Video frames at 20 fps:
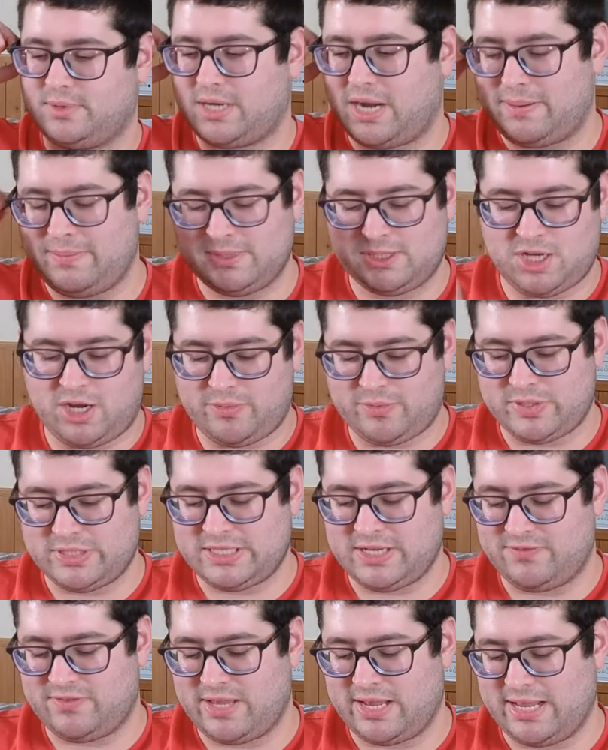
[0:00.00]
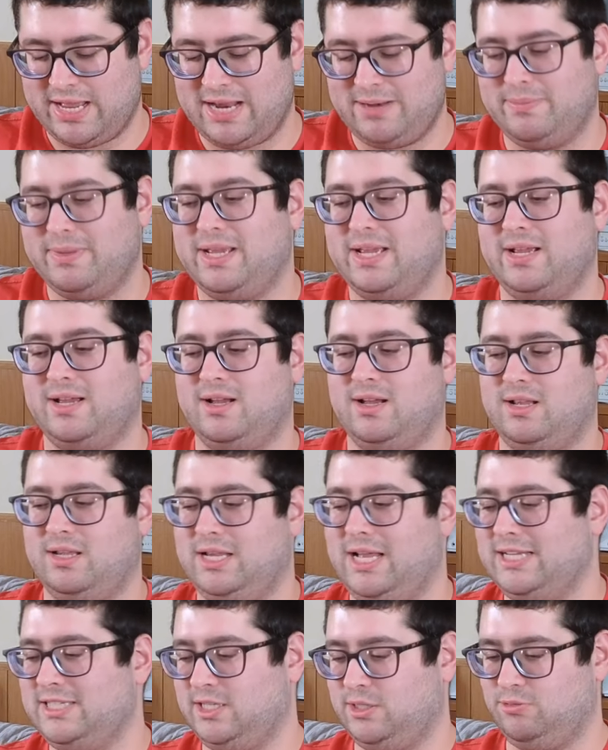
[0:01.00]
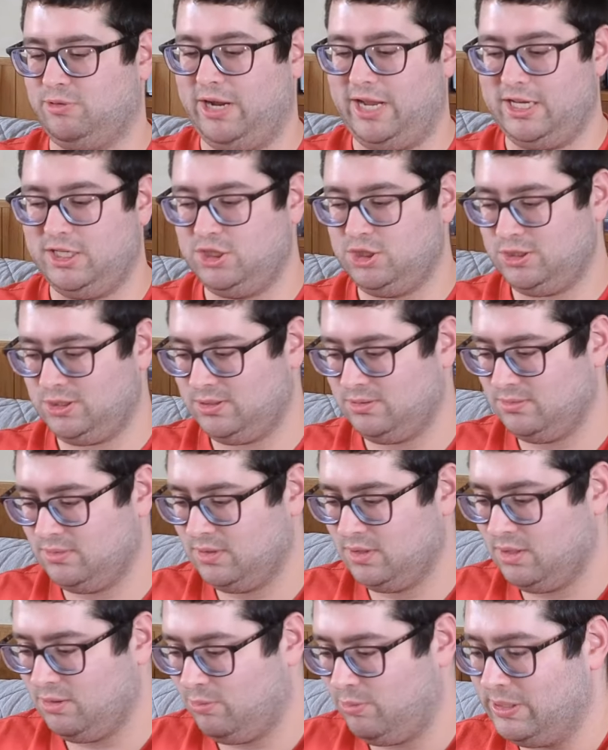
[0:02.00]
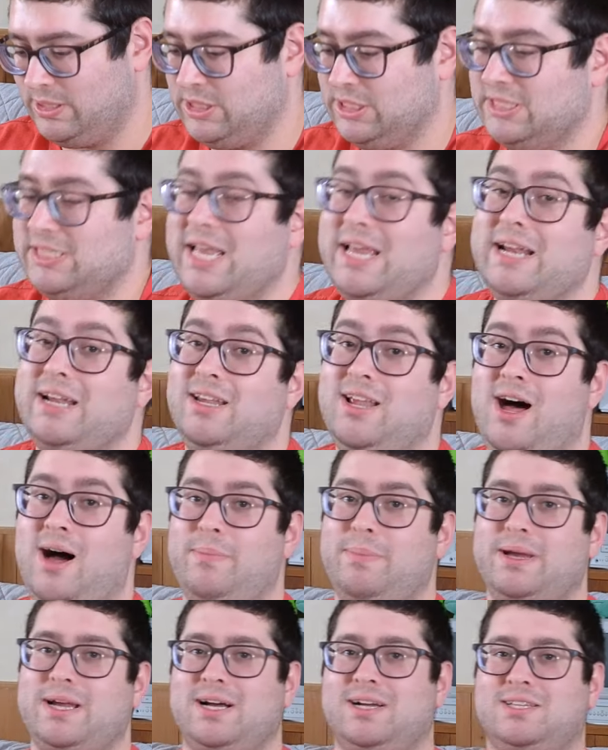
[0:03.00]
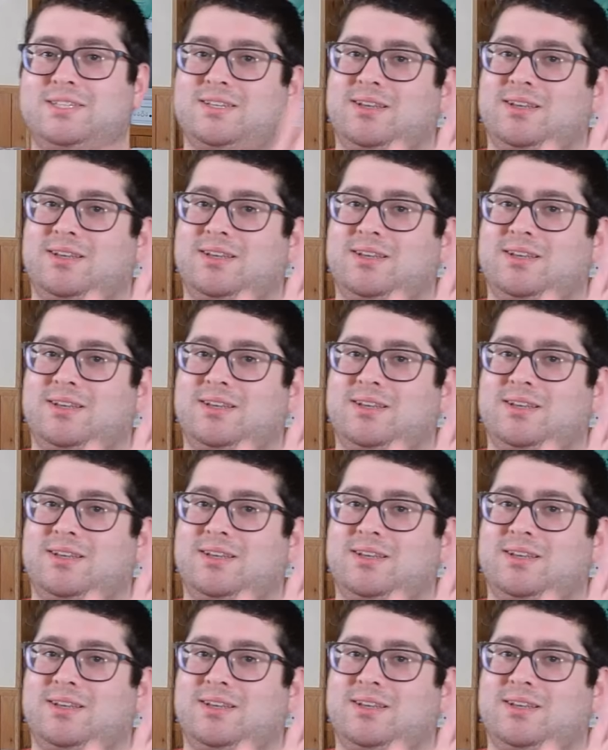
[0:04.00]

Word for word: I'm gonna start with the stuff that had me less enraged, which is saying a lot because